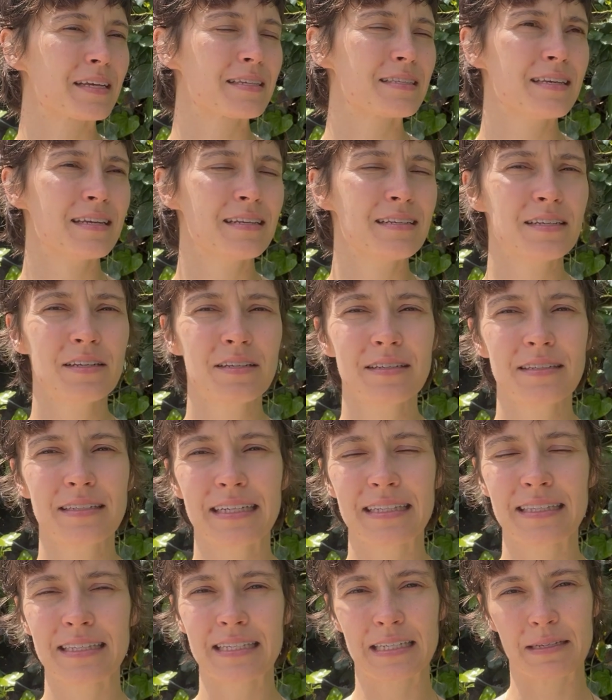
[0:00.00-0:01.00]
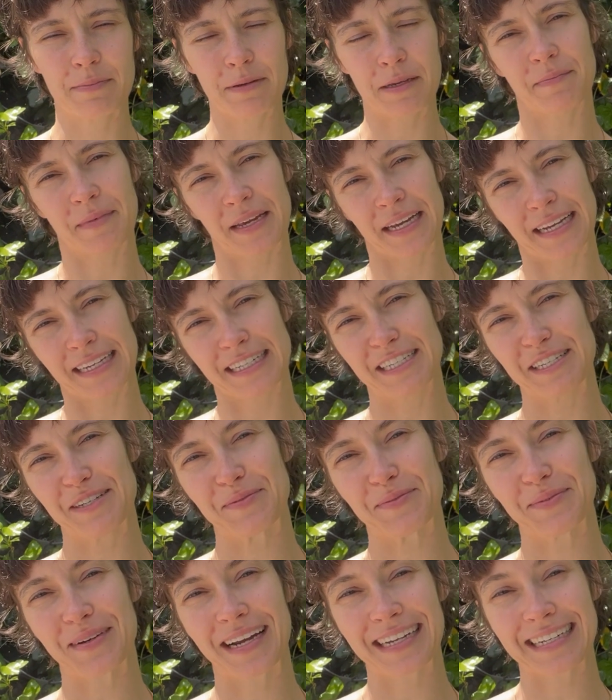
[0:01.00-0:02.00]
Sentinel needs to be made
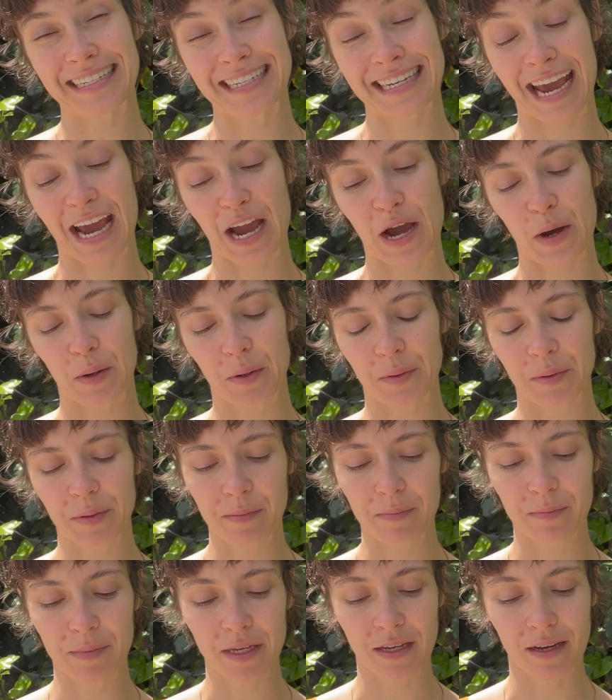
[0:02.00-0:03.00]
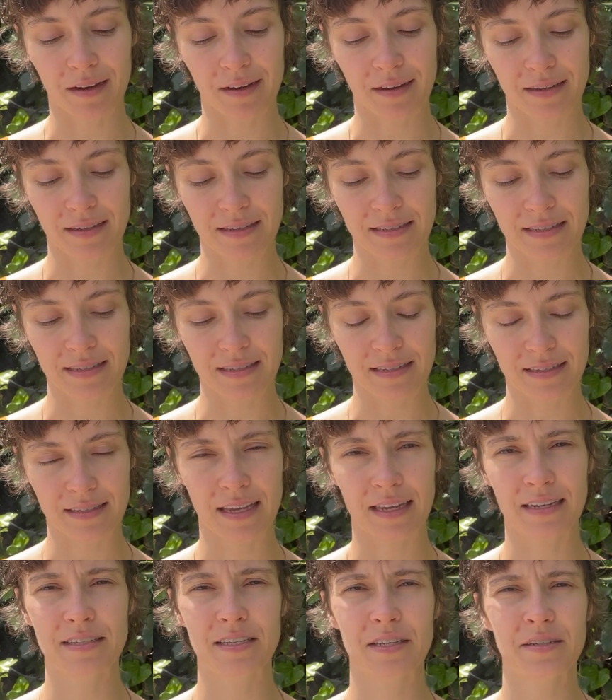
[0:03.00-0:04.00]
right now because
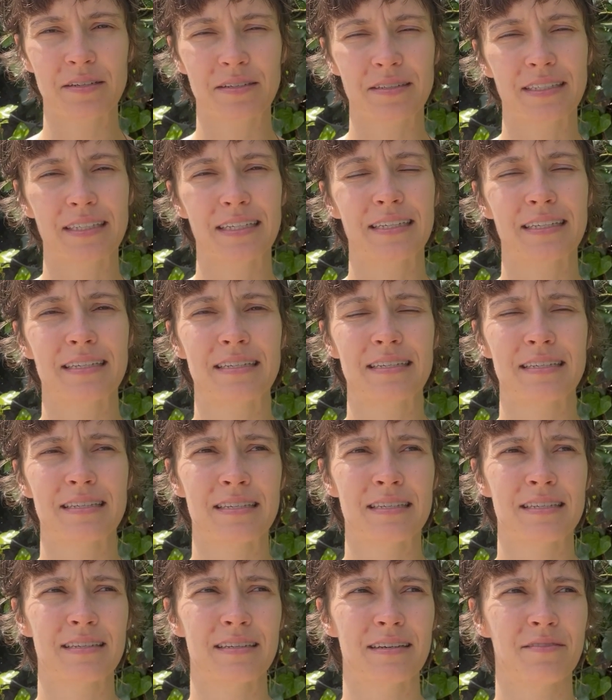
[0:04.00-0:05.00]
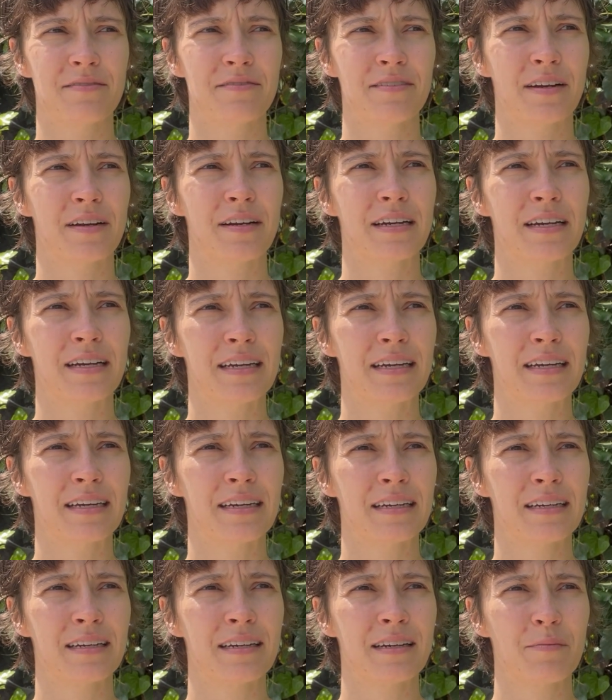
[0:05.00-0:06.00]
Sentinel is a very
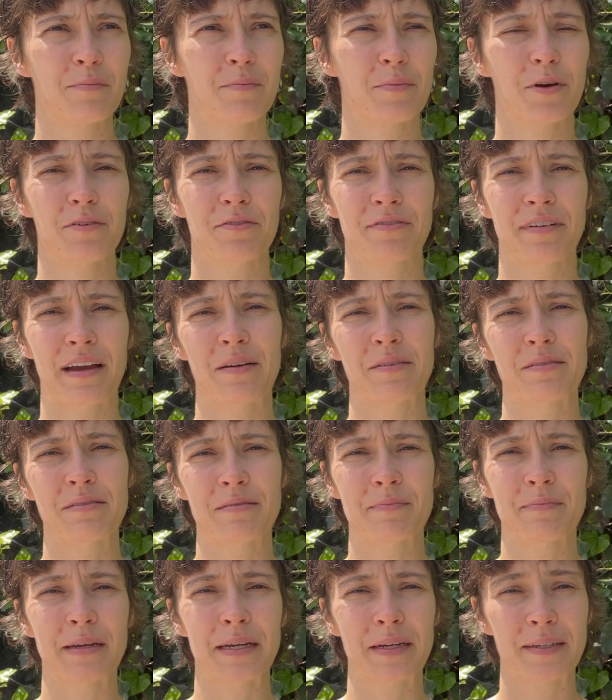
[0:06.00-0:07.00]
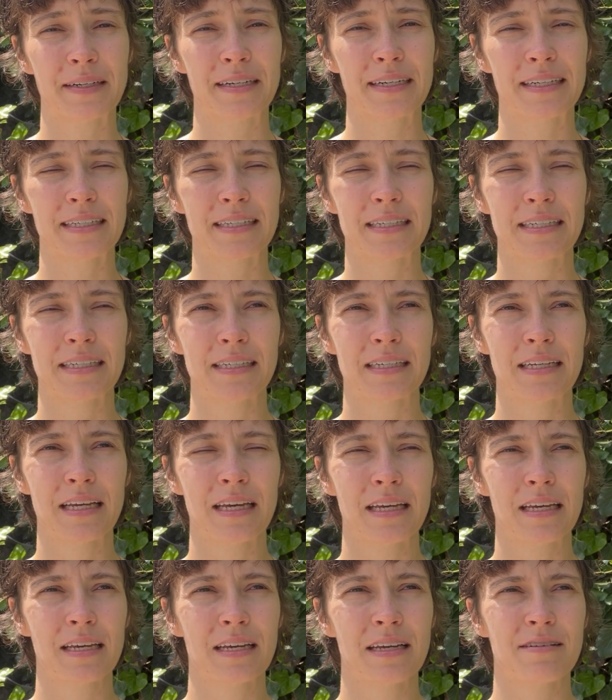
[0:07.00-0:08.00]
profound mirror
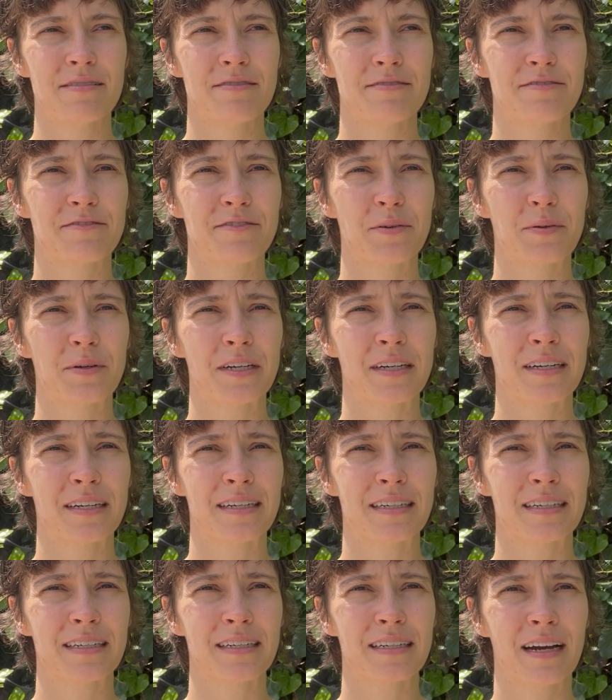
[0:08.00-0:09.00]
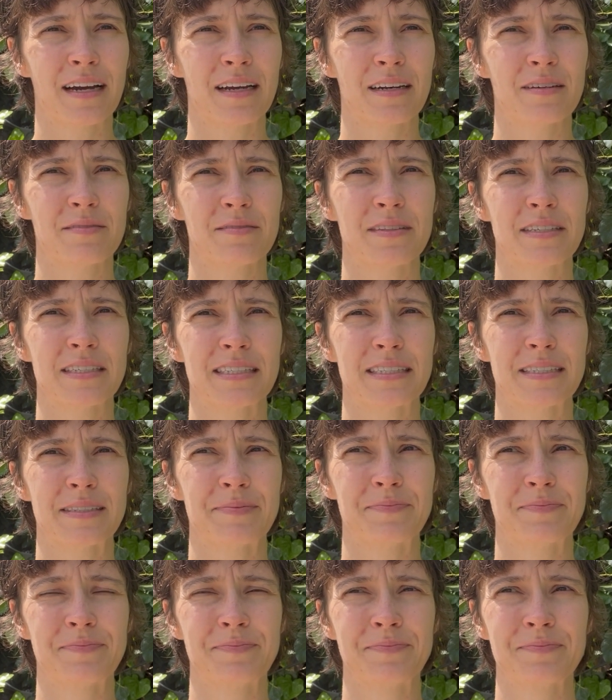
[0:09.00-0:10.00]
for kind of the
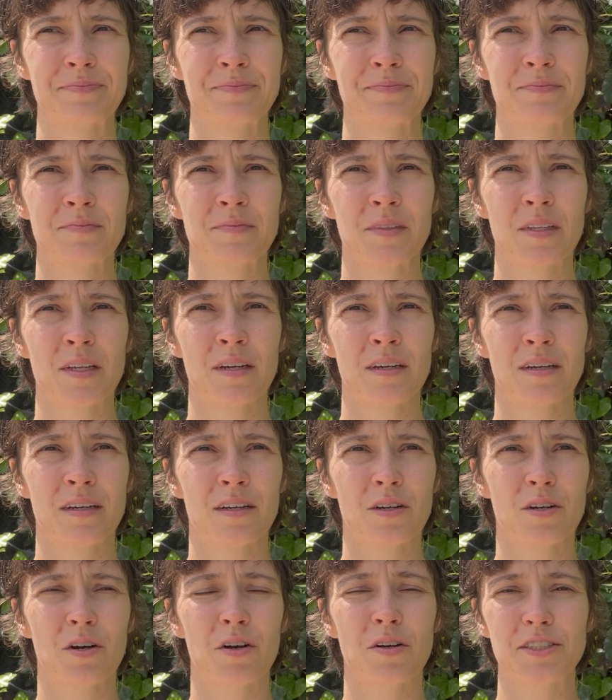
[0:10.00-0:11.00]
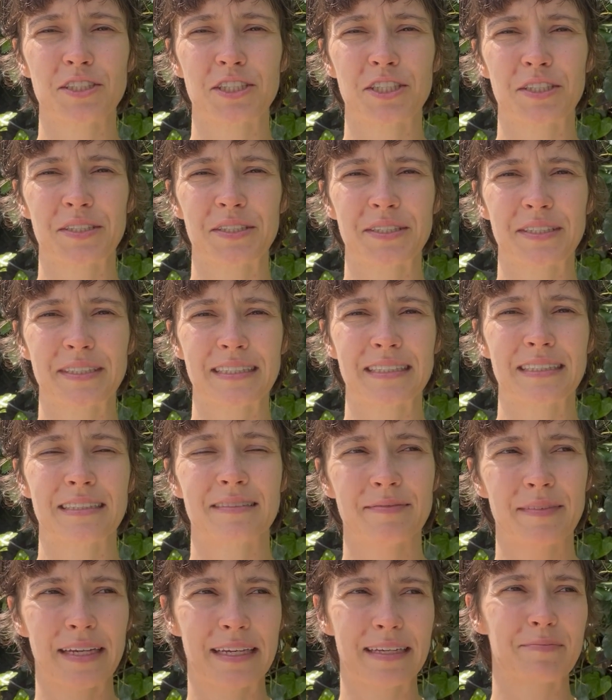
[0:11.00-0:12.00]
cultural
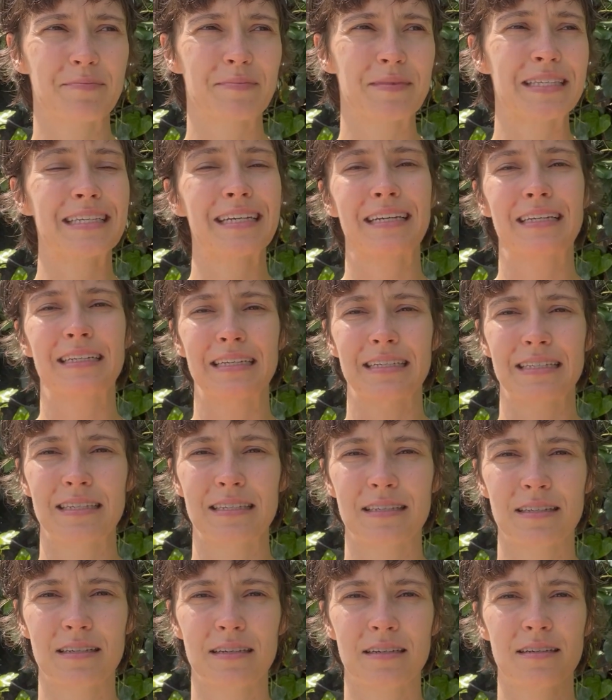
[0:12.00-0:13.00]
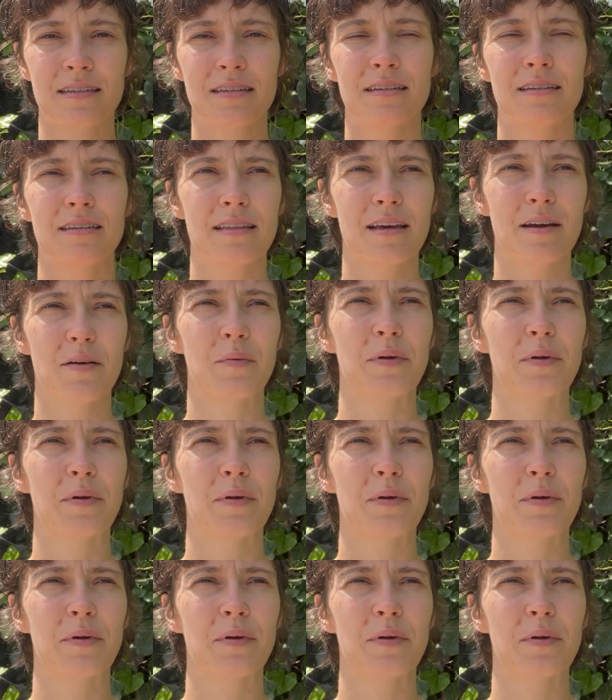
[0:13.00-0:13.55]
sickness that